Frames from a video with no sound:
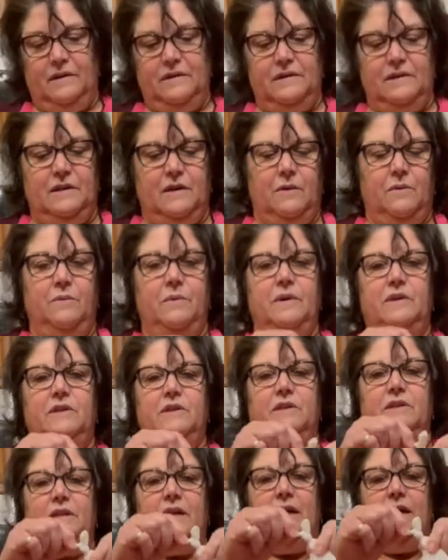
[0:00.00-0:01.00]
So we'll
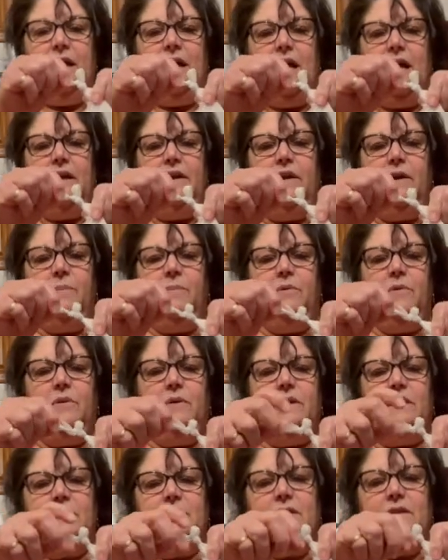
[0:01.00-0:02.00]
just, again, you pull
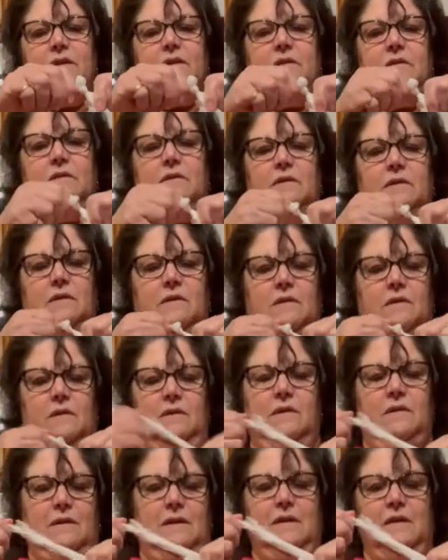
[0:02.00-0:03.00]
this little,
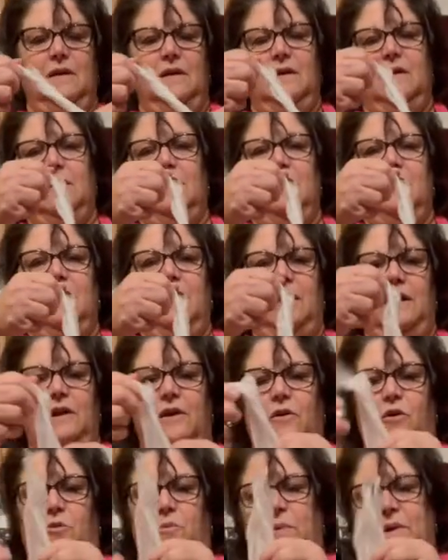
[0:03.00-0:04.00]
and it
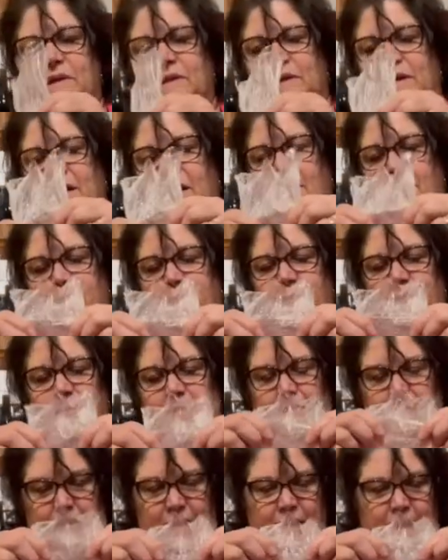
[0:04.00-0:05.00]
opens up.
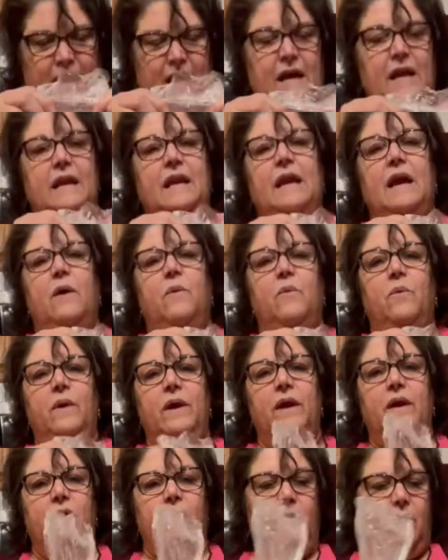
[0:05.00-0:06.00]
Now
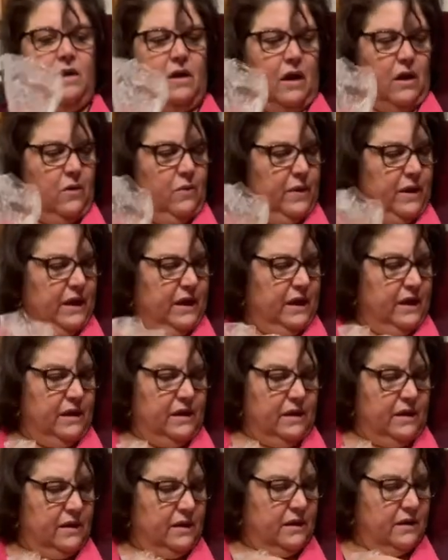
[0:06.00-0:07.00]
we are going
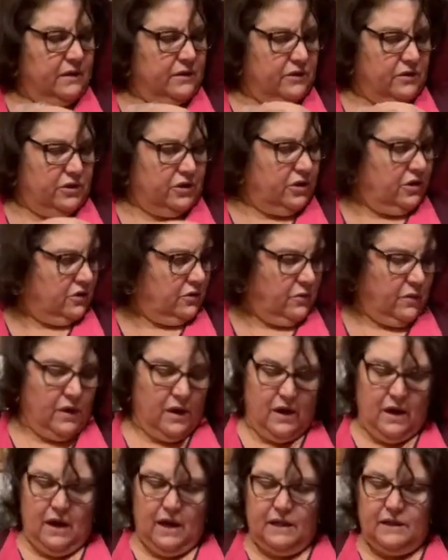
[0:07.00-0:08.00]
to
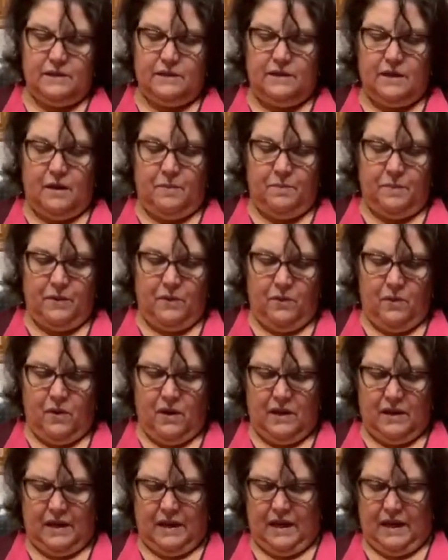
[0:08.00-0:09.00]
dump it
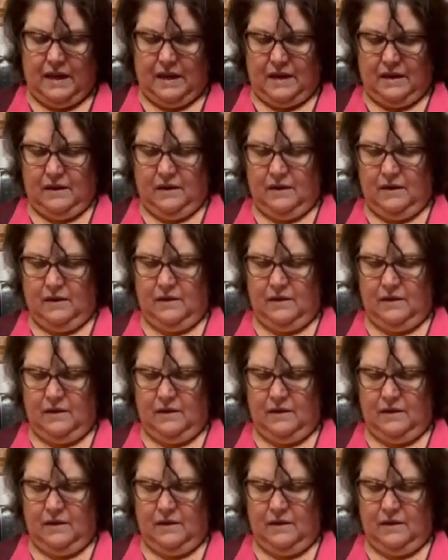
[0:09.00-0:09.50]
all in.